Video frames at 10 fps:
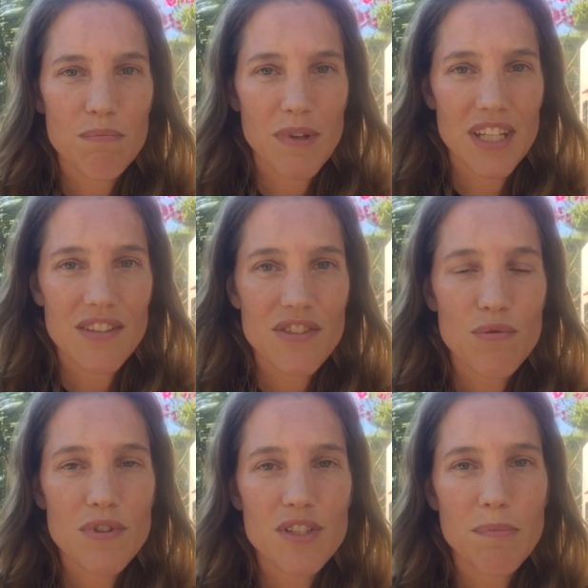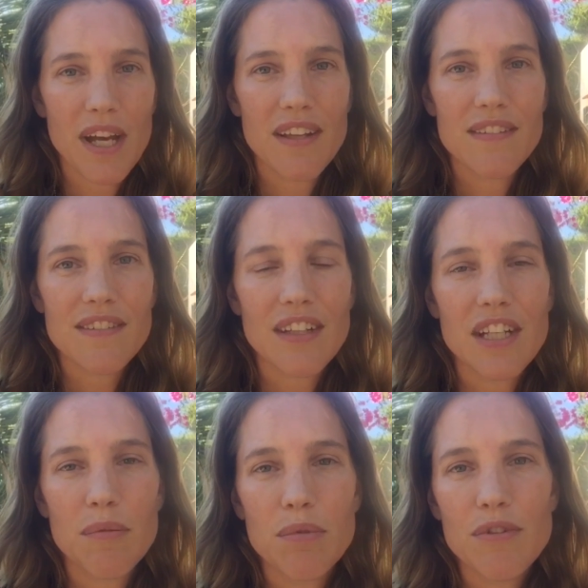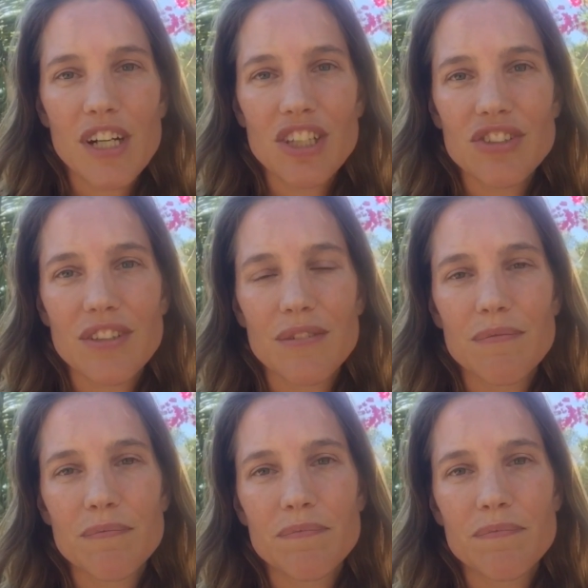means to expand and liberation.